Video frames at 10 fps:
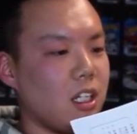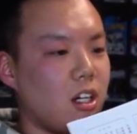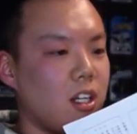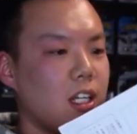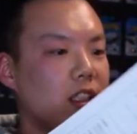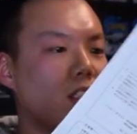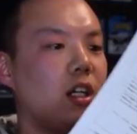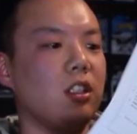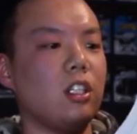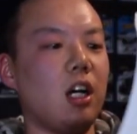All that's
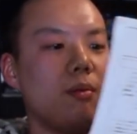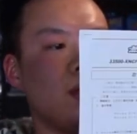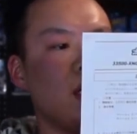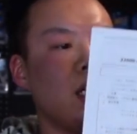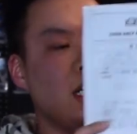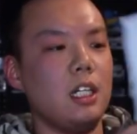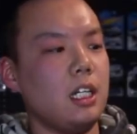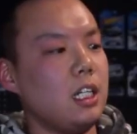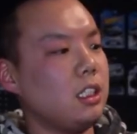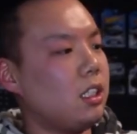on top
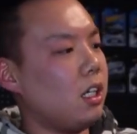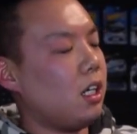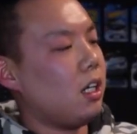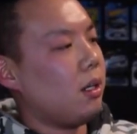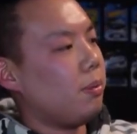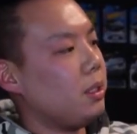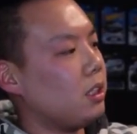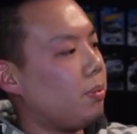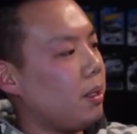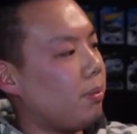is the piece
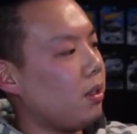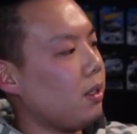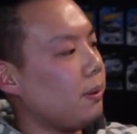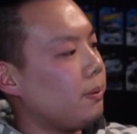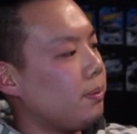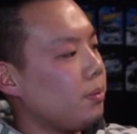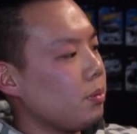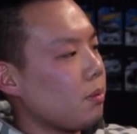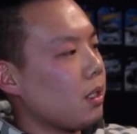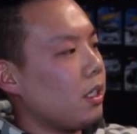of paper,
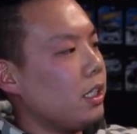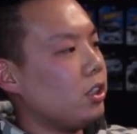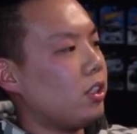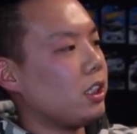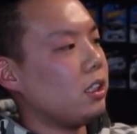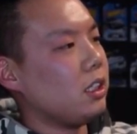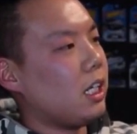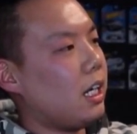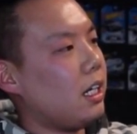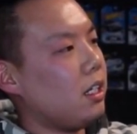instruction
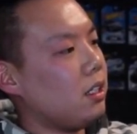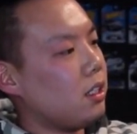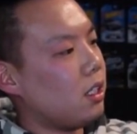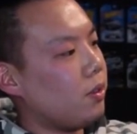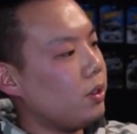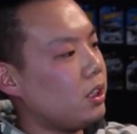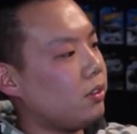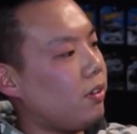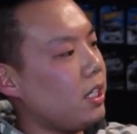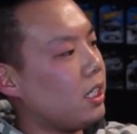guide, which is
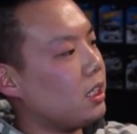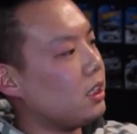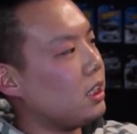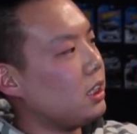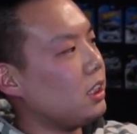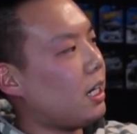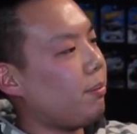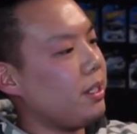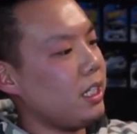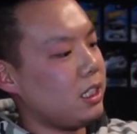funny because it's in
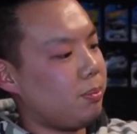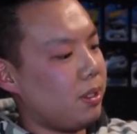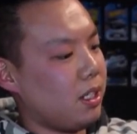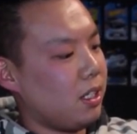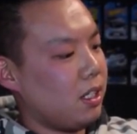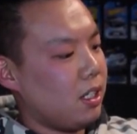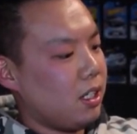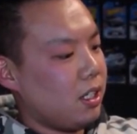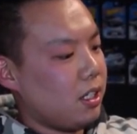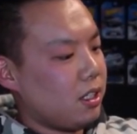Japanese, but
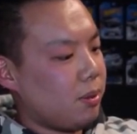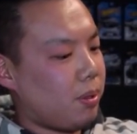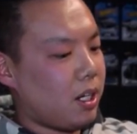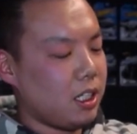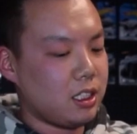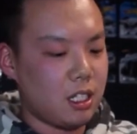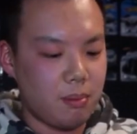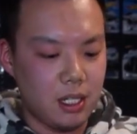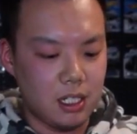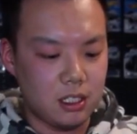the product's not
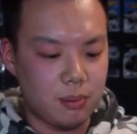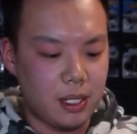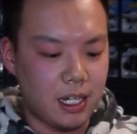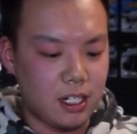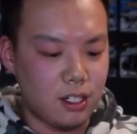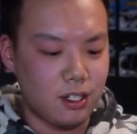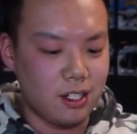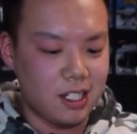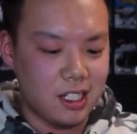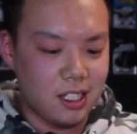made in Japan,
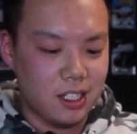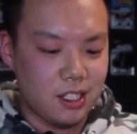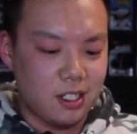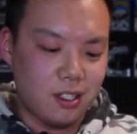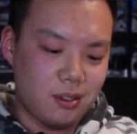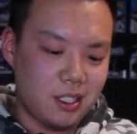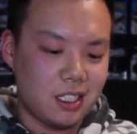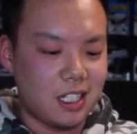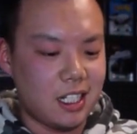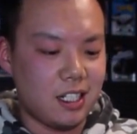which
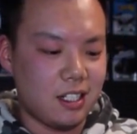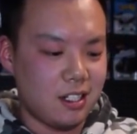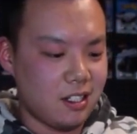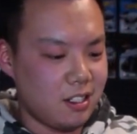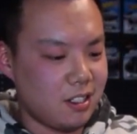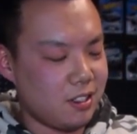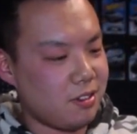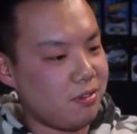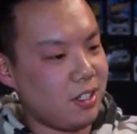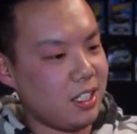is kind of
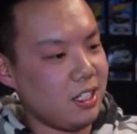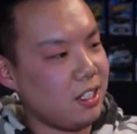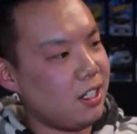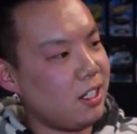funny.